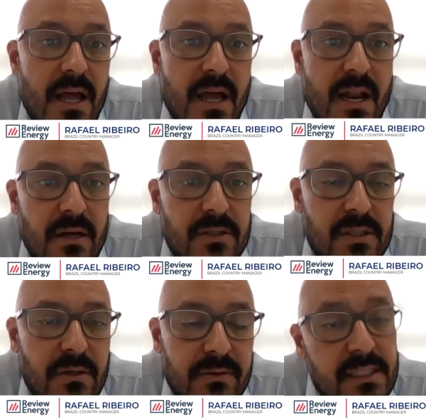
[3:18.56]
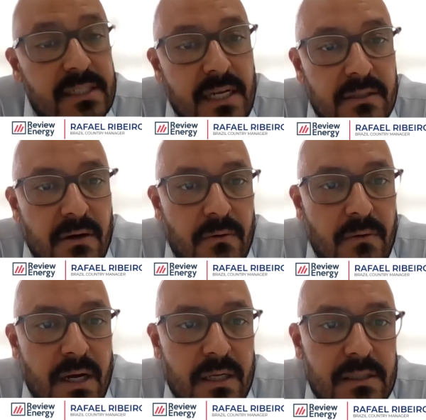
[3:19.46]
and also the central
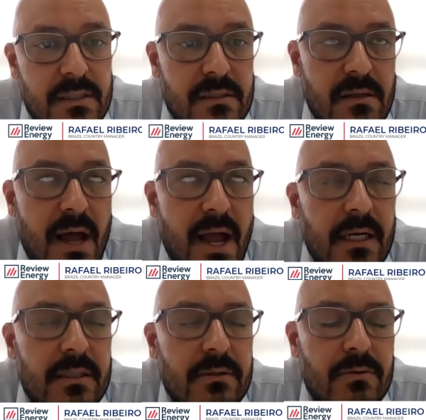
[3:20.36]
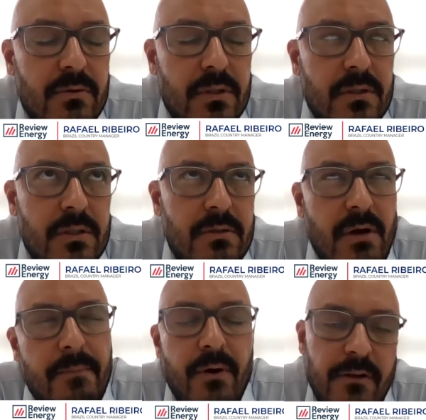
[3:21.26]
ones like
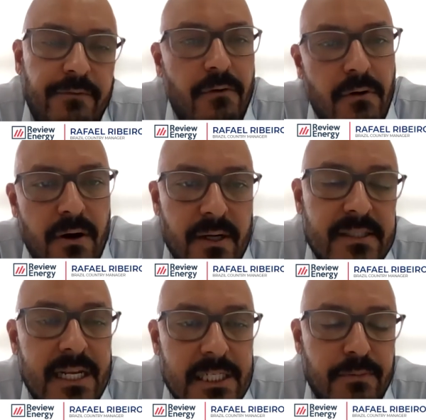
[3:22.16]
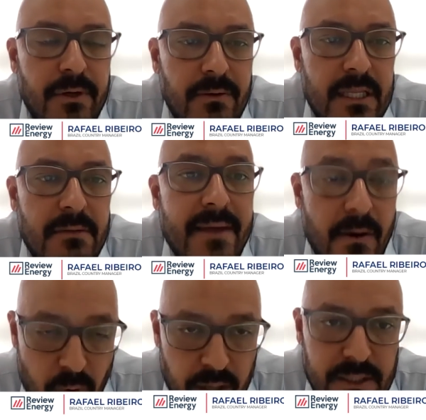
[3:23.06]
3.4 or 6.8
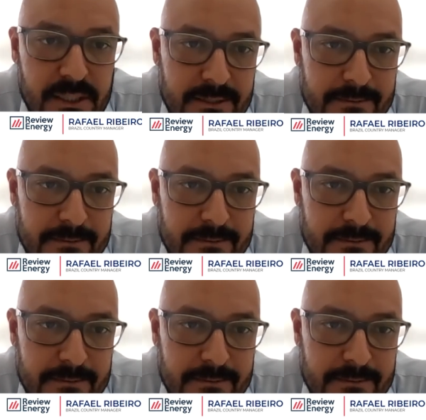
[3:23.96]
megawatts.